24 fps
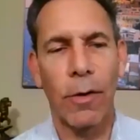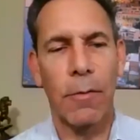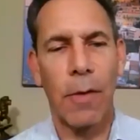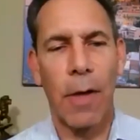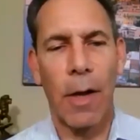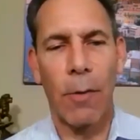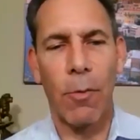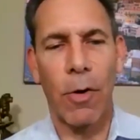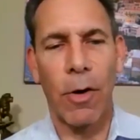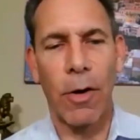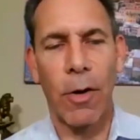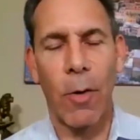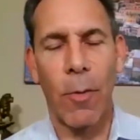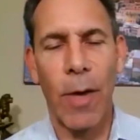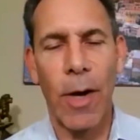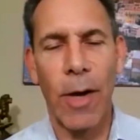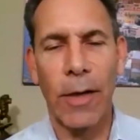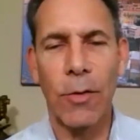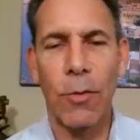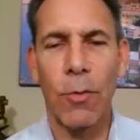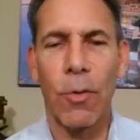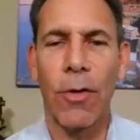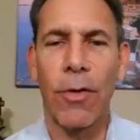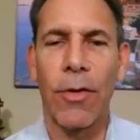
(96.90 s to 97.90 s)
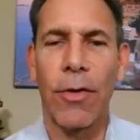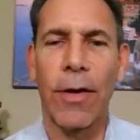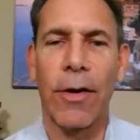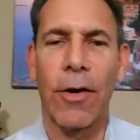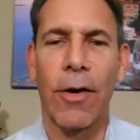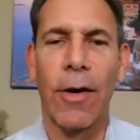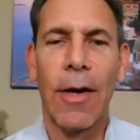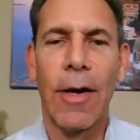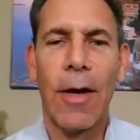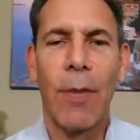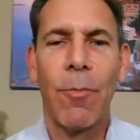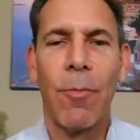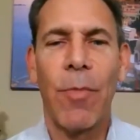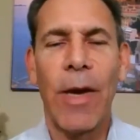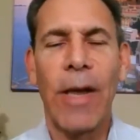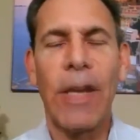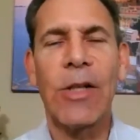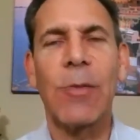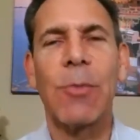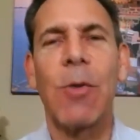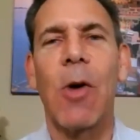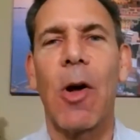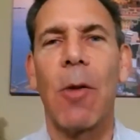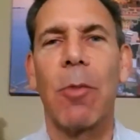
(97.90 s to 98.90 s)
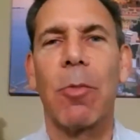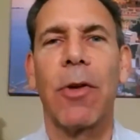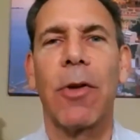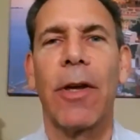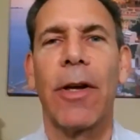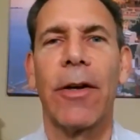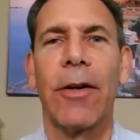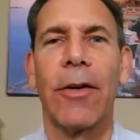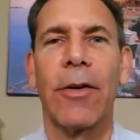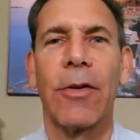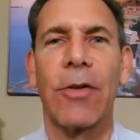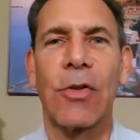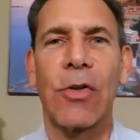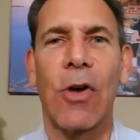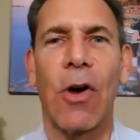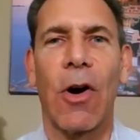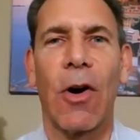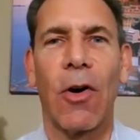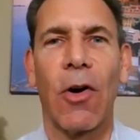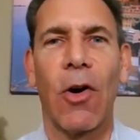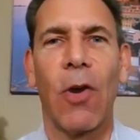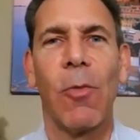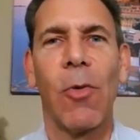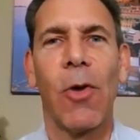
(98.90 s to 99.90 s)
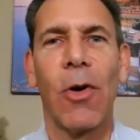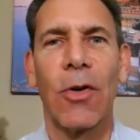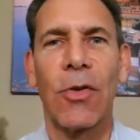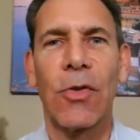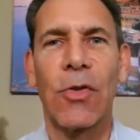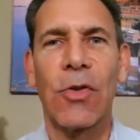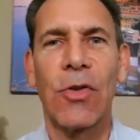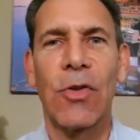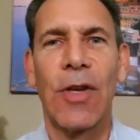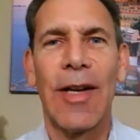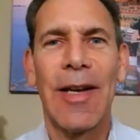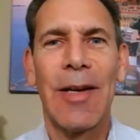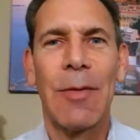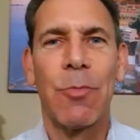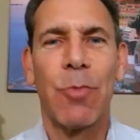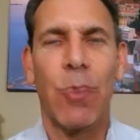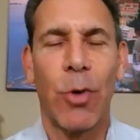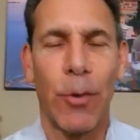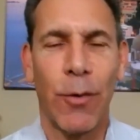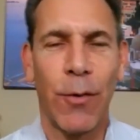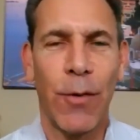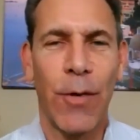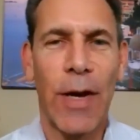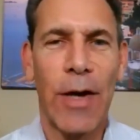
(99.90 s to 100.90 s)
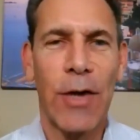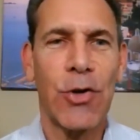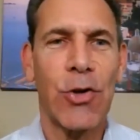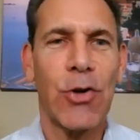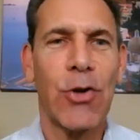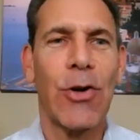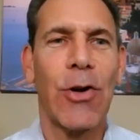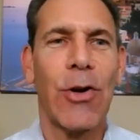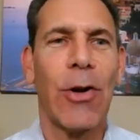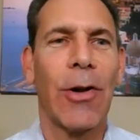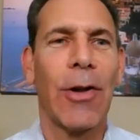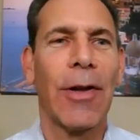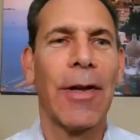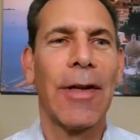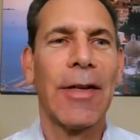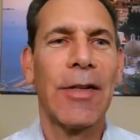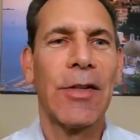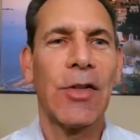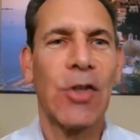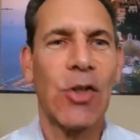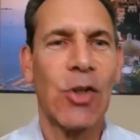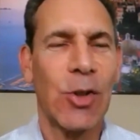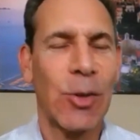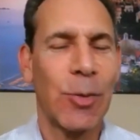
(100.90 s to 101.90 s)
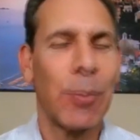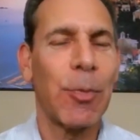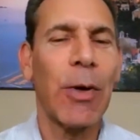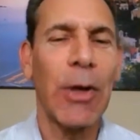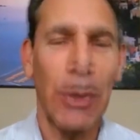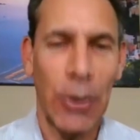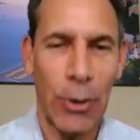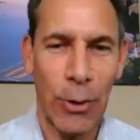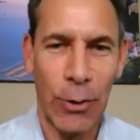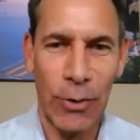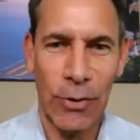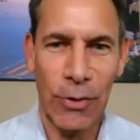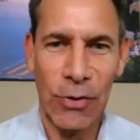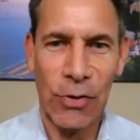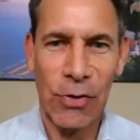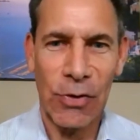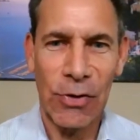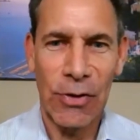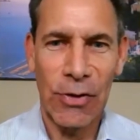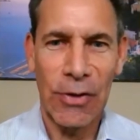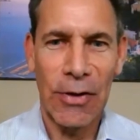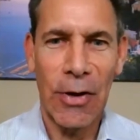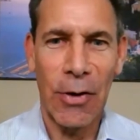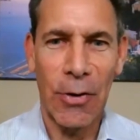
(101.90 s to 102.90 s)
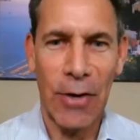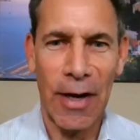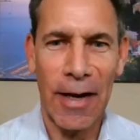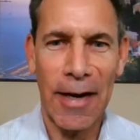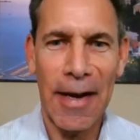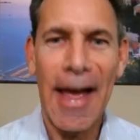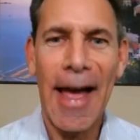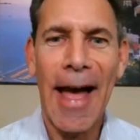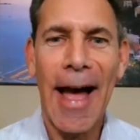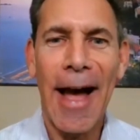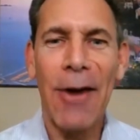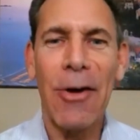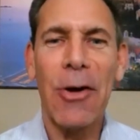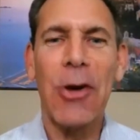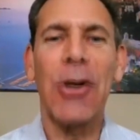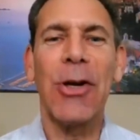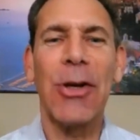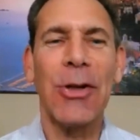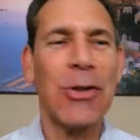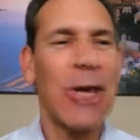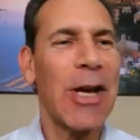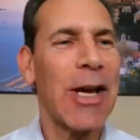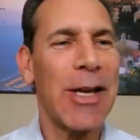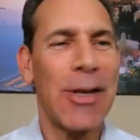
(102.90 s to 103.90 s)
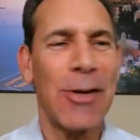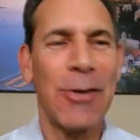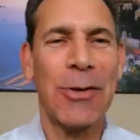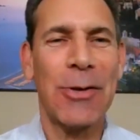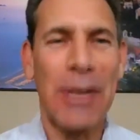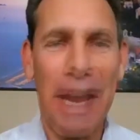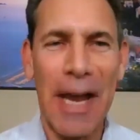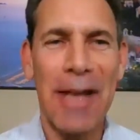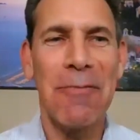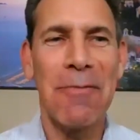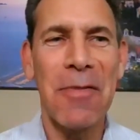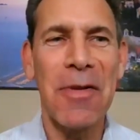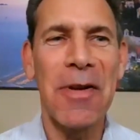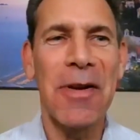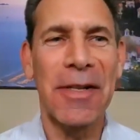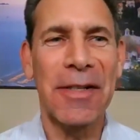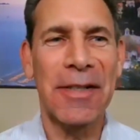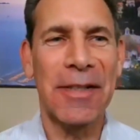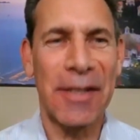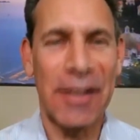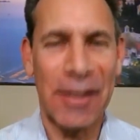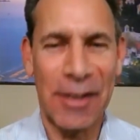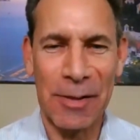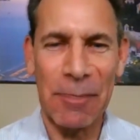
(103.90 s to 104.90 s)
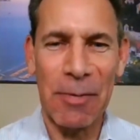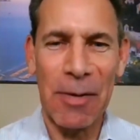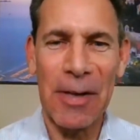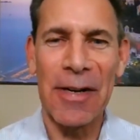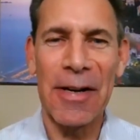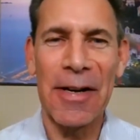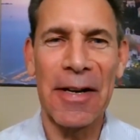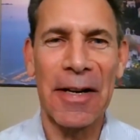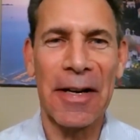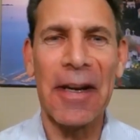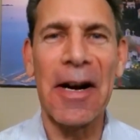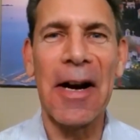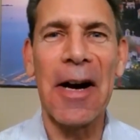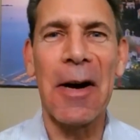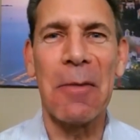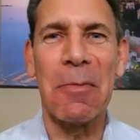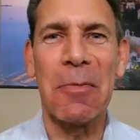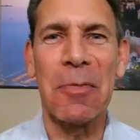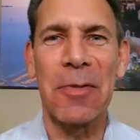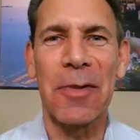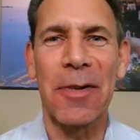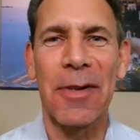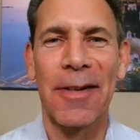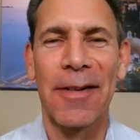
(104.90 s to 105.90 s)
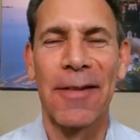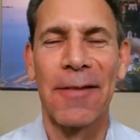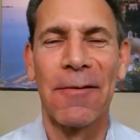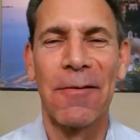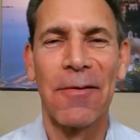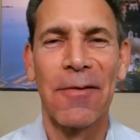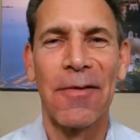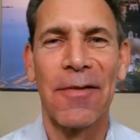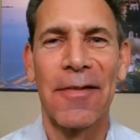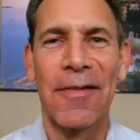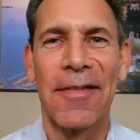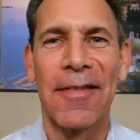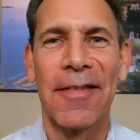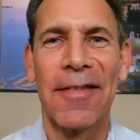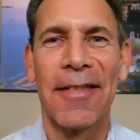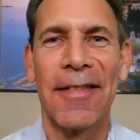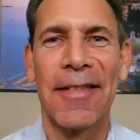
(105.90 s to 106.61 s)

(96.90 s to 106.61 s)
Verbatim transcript: to I want to go back to one thing here. Baseball players are almost professional spitters. Okay, how could it take you ten minutes to spit in a cup? You'd